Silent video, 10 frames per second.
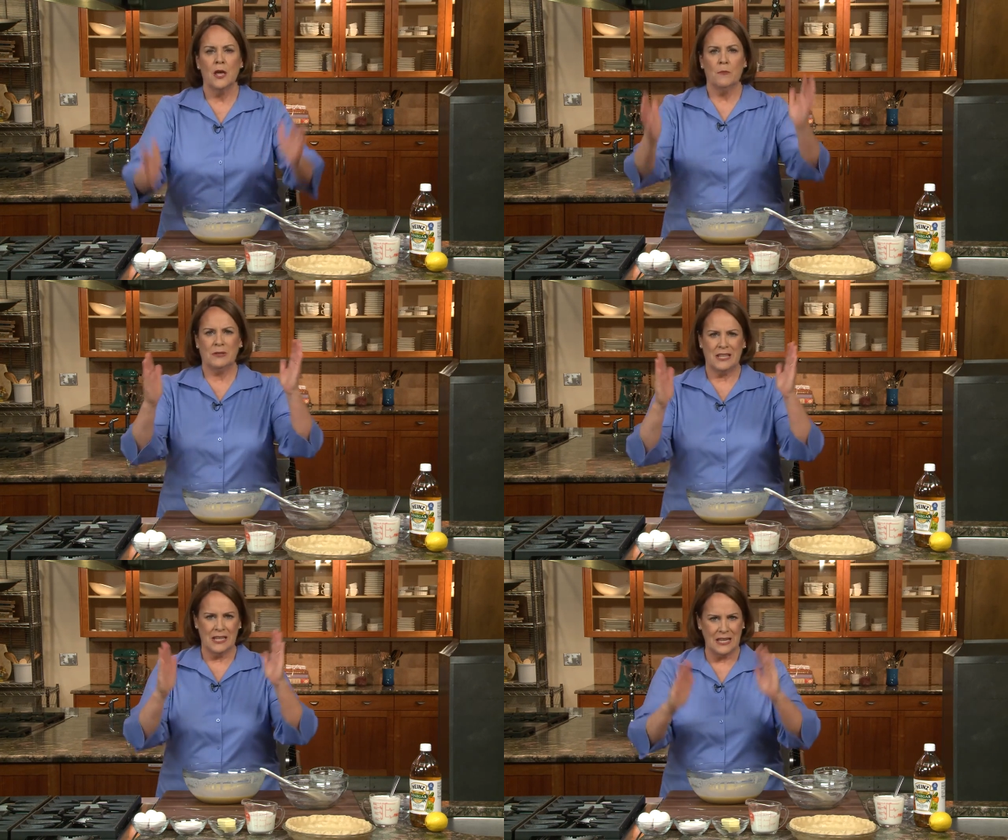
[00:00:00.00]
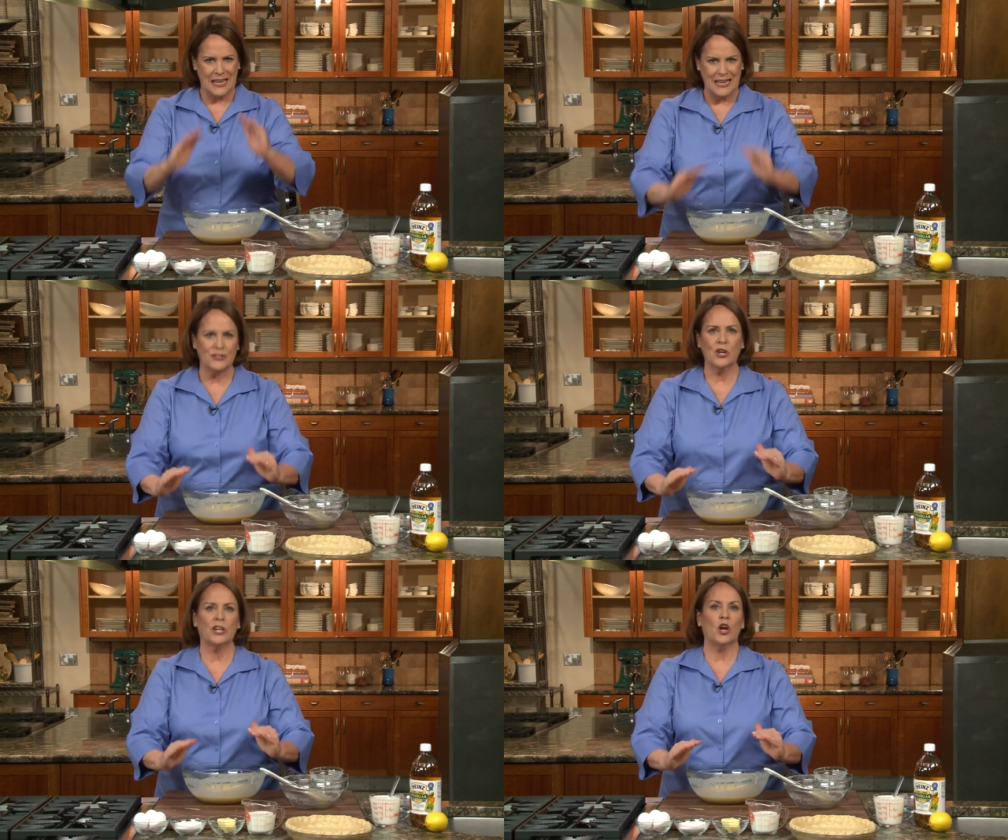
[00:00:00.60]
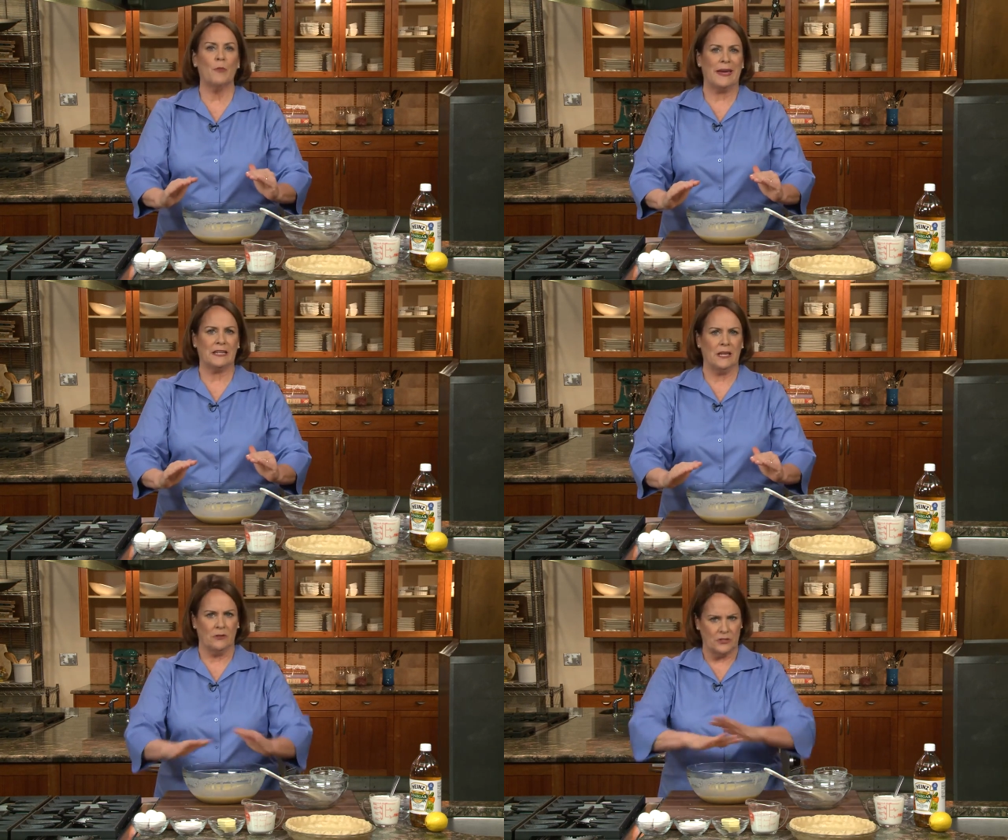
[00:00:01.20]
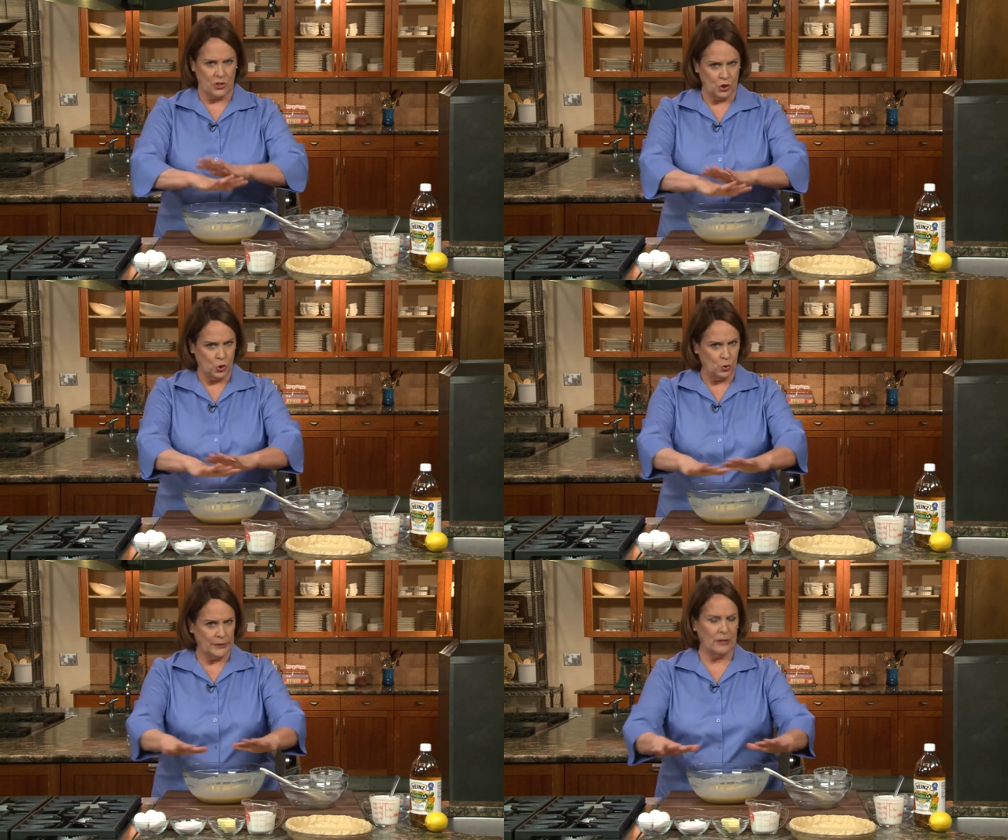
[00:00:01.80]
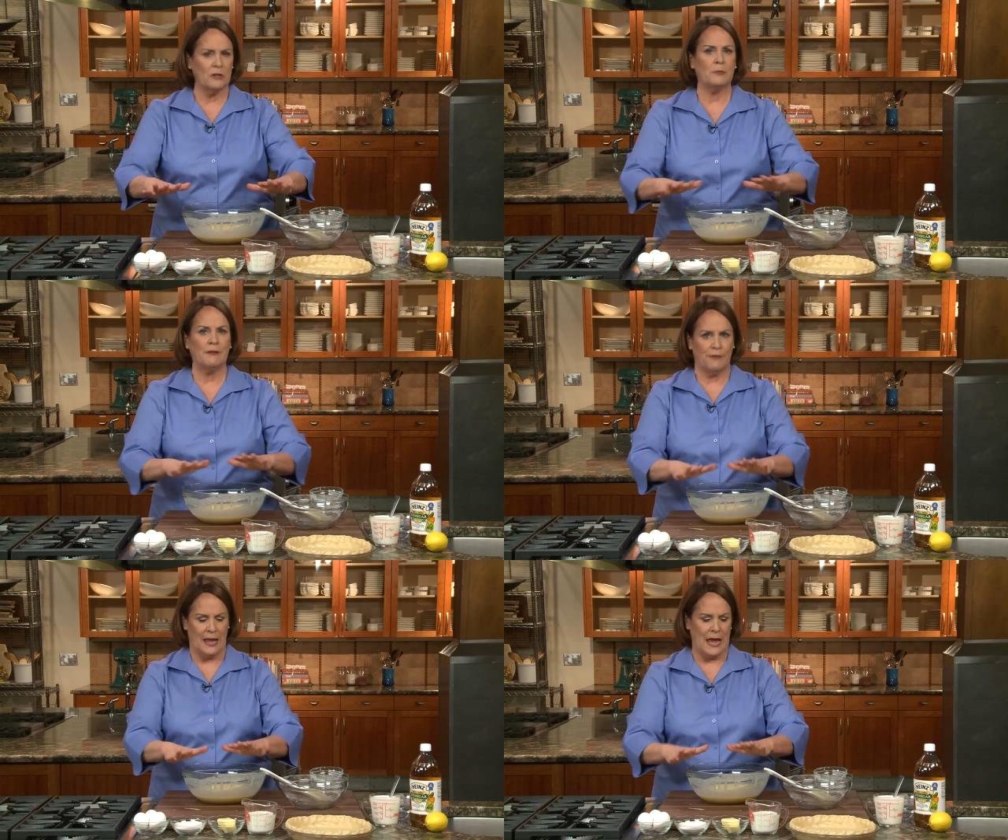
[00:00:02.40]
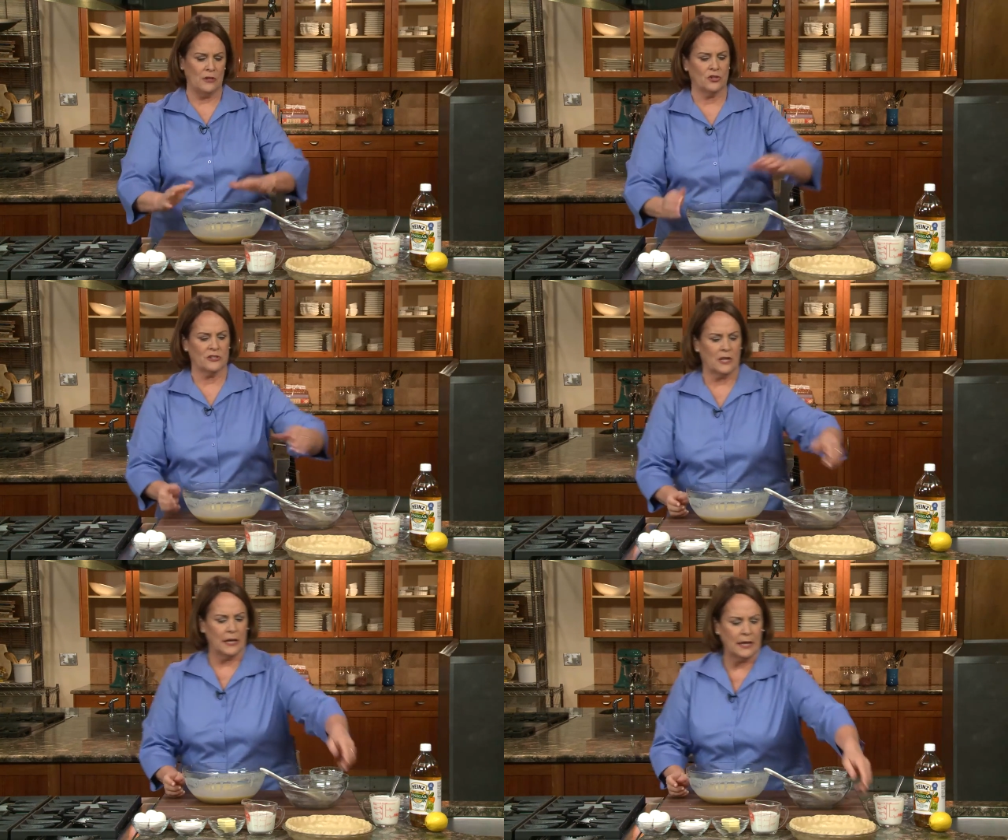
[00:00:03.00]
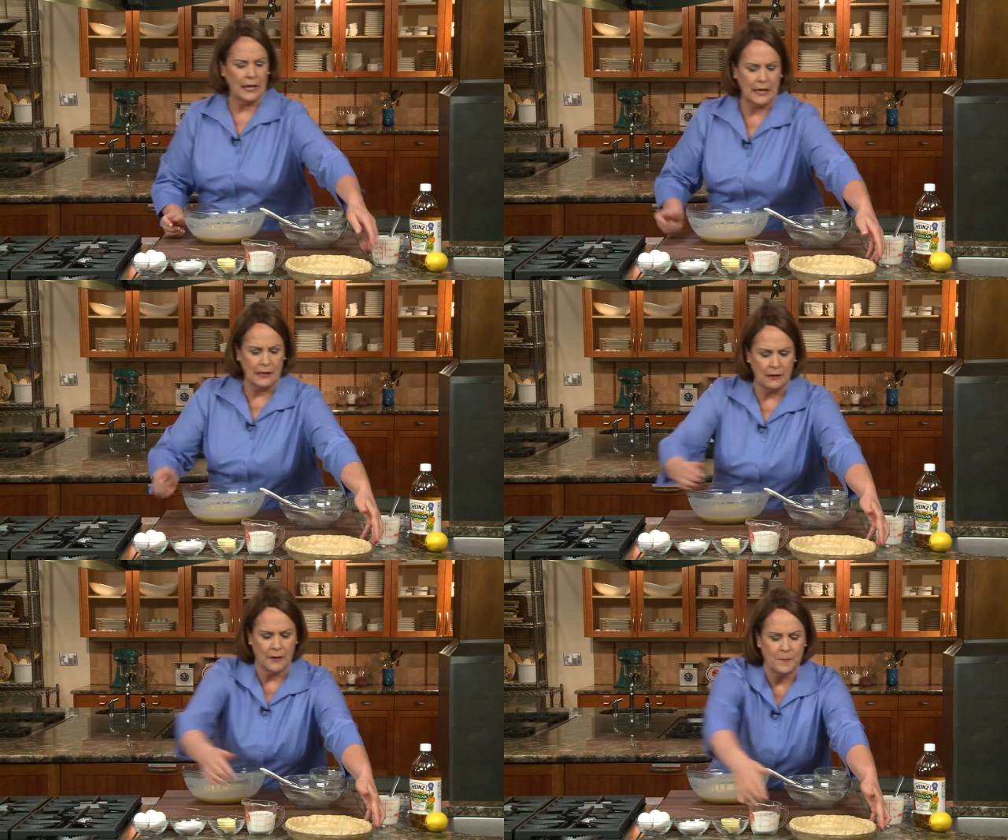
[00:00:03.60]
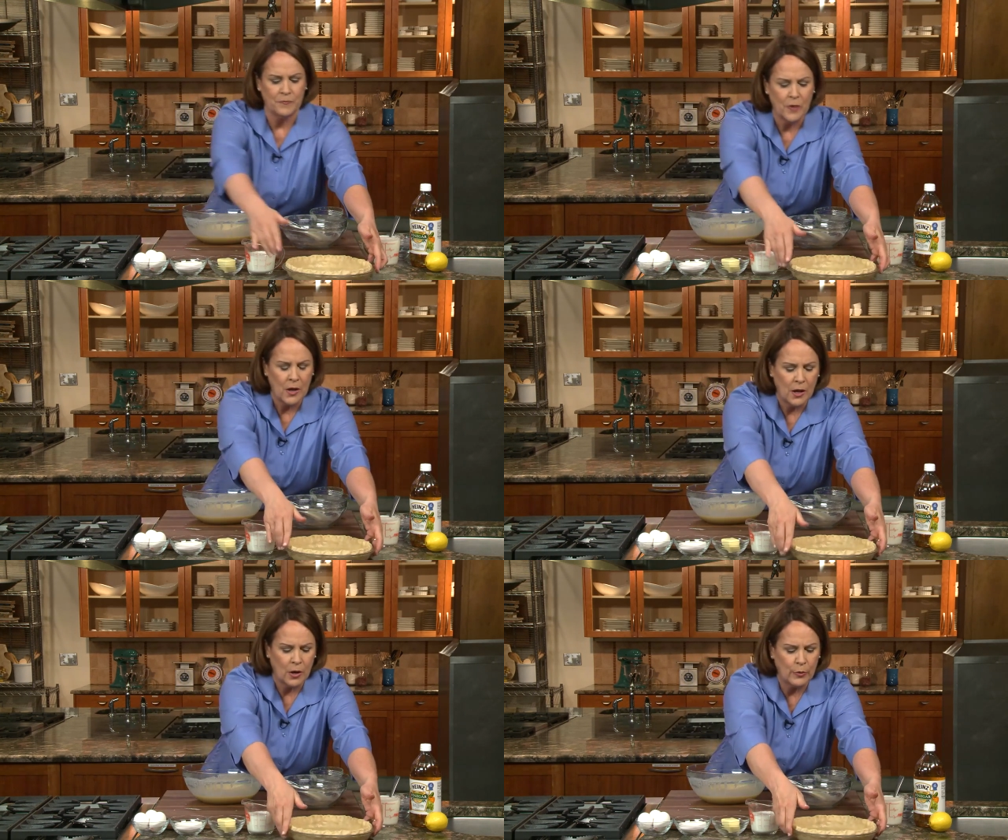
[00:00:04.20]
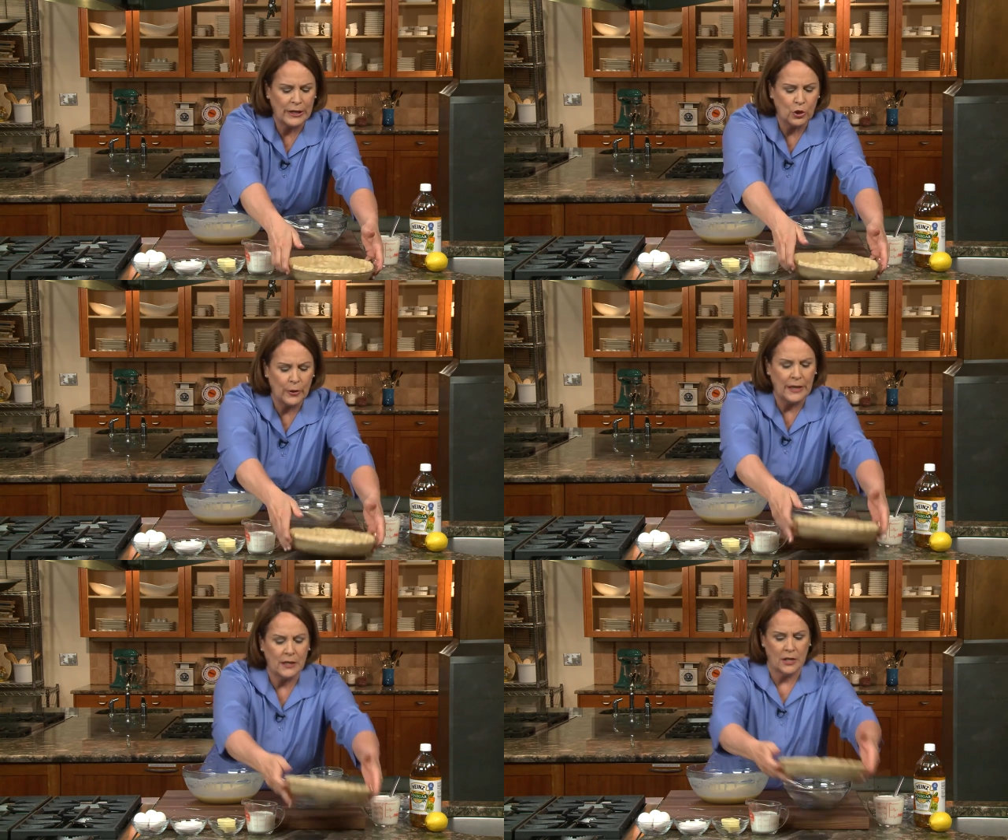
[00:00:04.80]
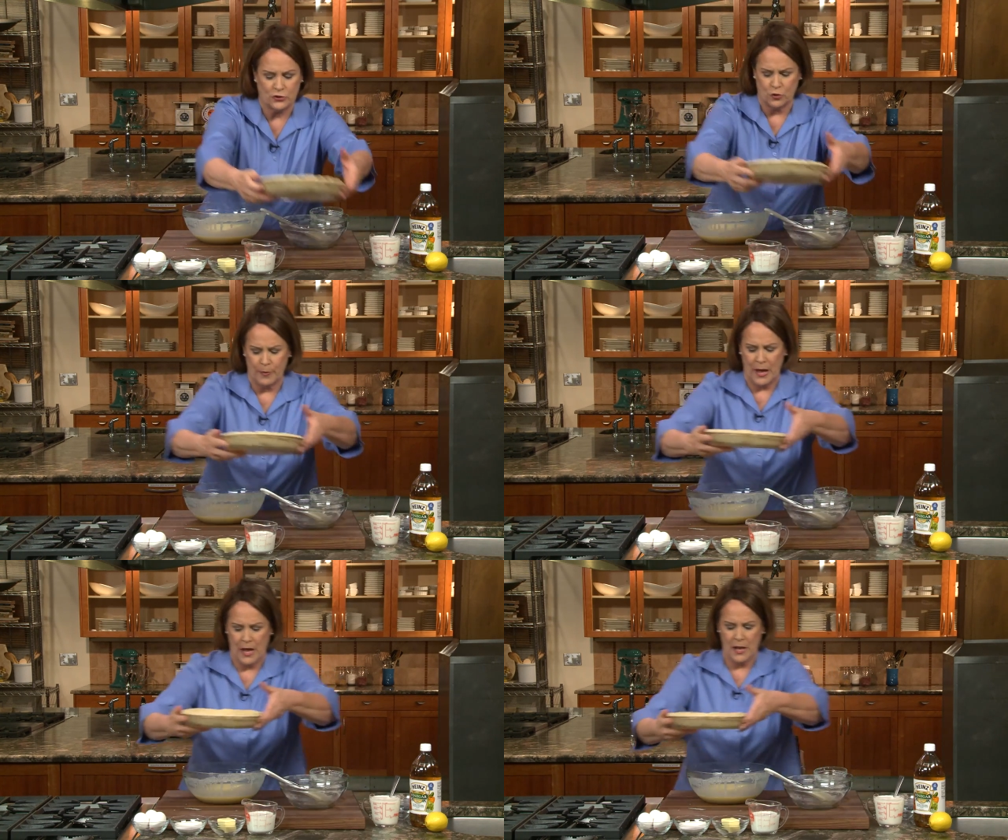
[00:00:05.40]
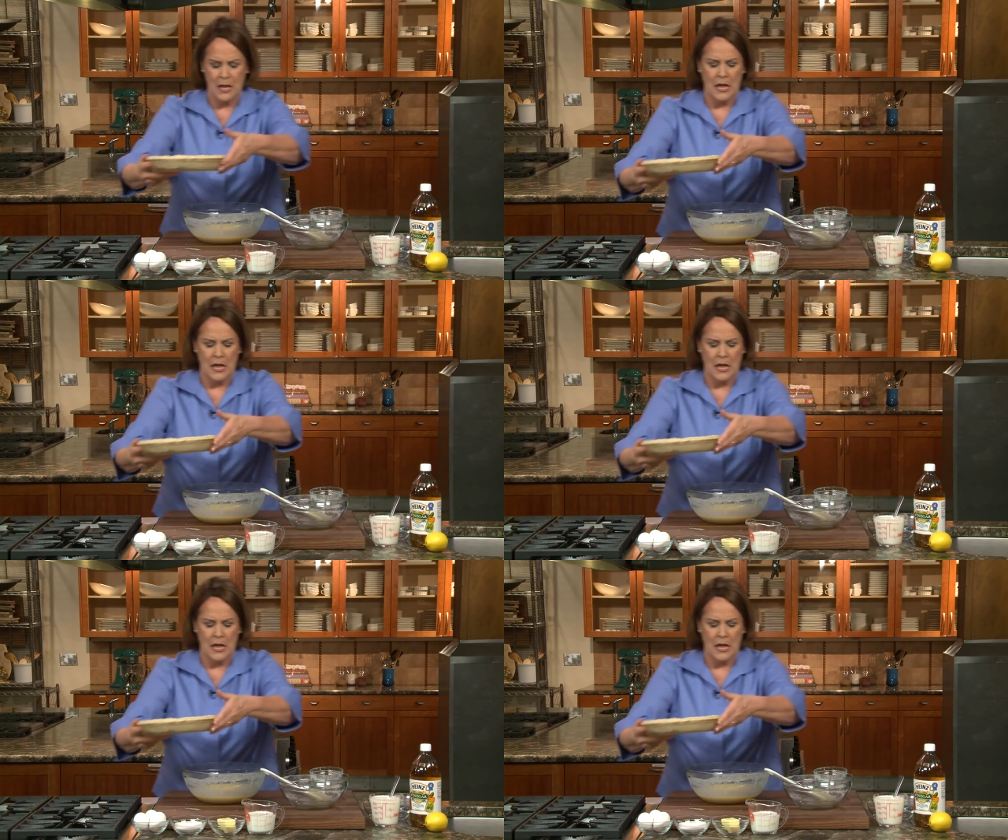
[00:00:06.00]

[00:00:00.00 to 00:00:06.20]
but then it's going to go back down. It's going to cool down and be flat, just like a regular egg custard pie.